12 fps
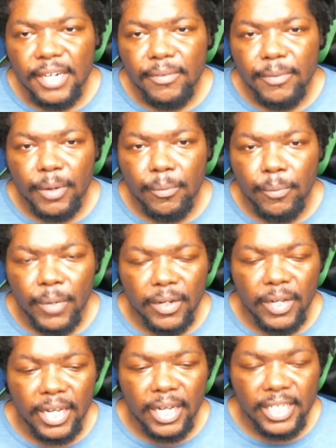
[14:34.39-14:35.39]
where one
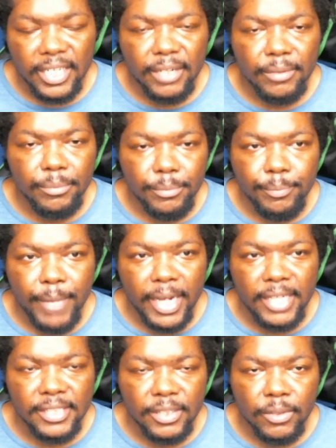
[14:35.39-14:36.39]
Claire
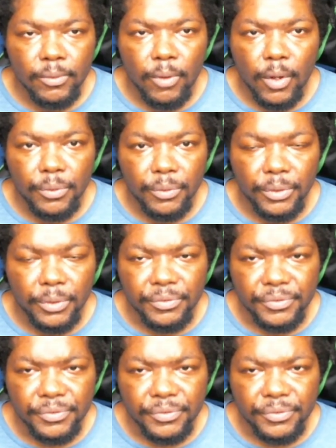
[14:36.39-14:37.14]
managed to crawl through.